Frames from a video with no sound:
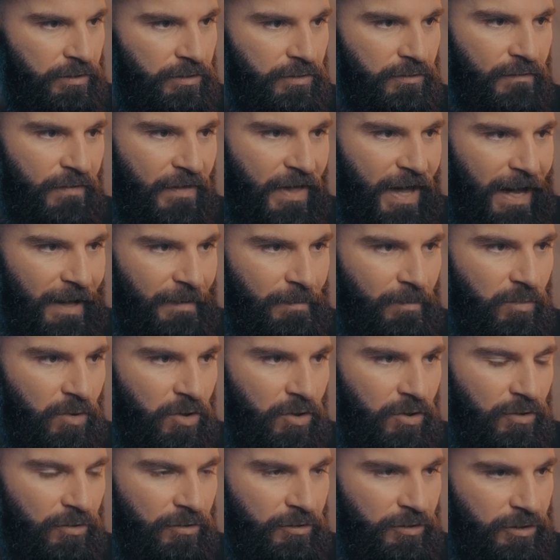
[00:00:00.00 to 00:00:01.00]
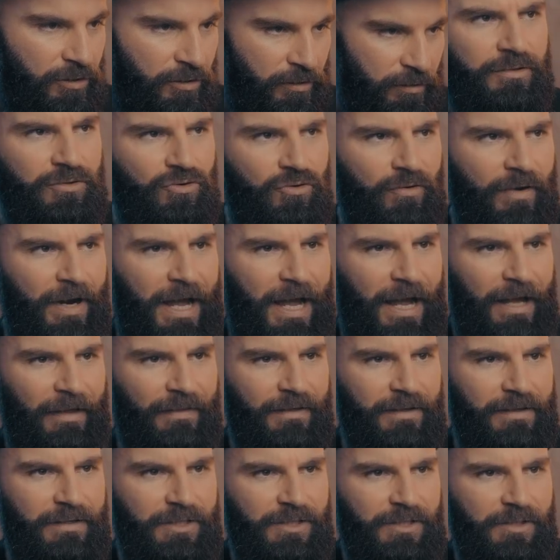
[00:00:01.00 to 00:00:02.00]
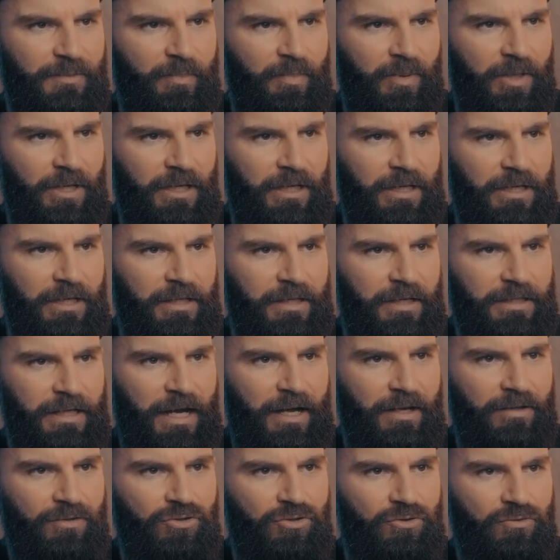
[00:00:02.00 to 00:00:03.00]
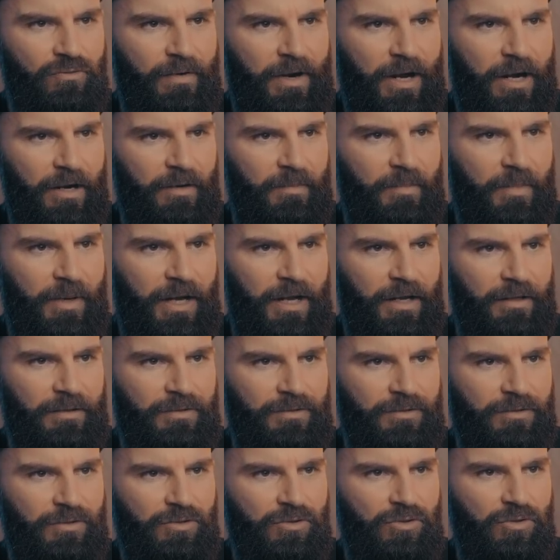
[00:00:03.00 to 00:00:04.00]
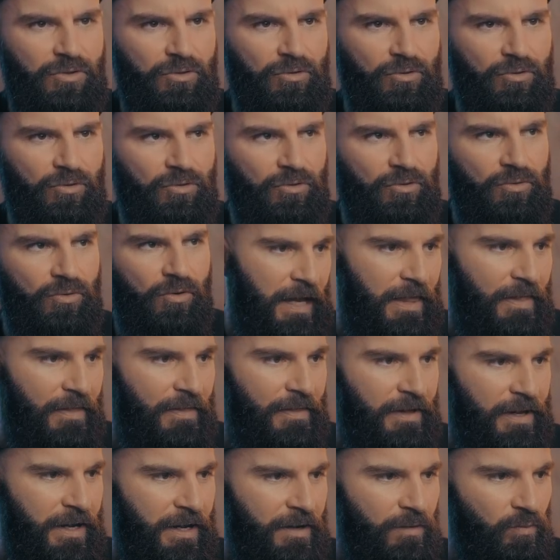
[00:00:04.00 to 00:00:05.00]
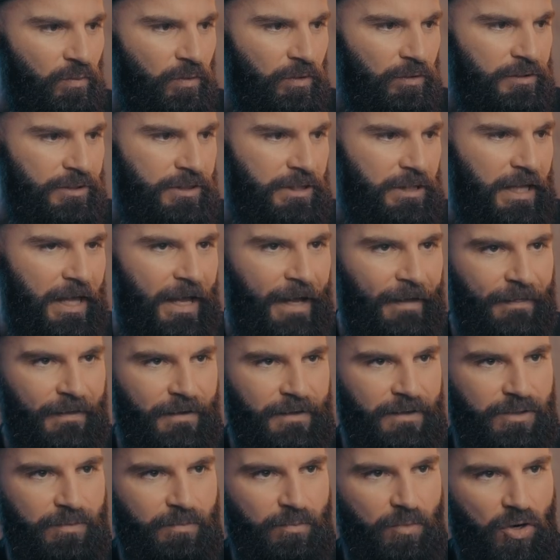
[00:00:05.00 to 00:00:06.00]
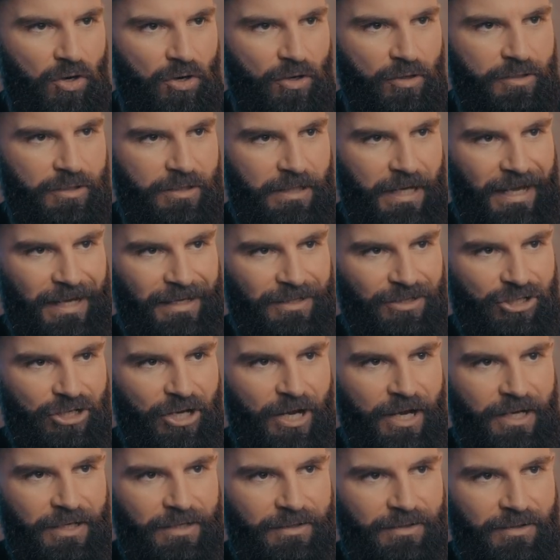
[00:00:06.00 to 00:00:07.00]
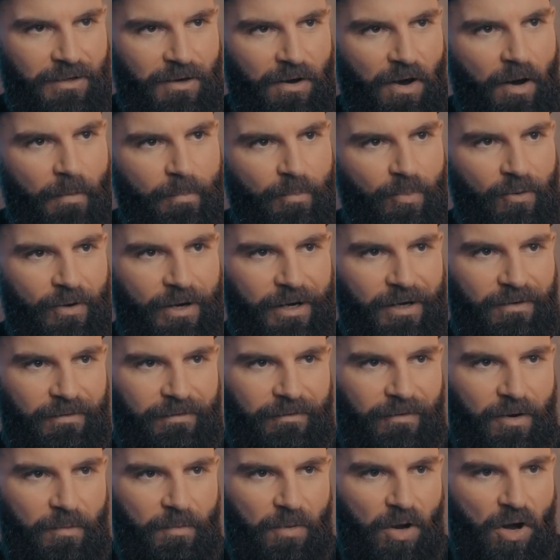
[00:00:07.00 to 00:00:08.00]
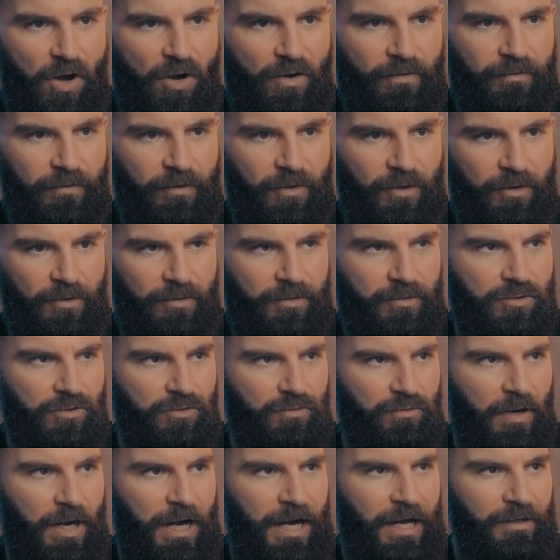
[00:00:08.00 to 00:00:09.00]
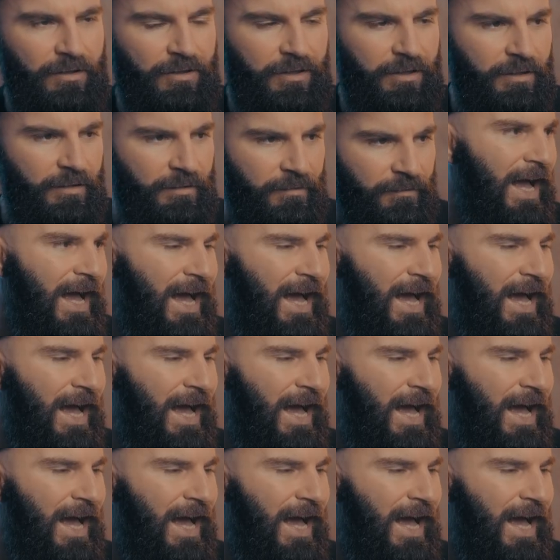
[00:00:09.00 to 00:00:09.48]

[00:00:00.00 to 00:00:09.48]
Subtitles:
to that merge. Drag the speed down to around about 2, and then we'll select this merge and change the operator from over to under.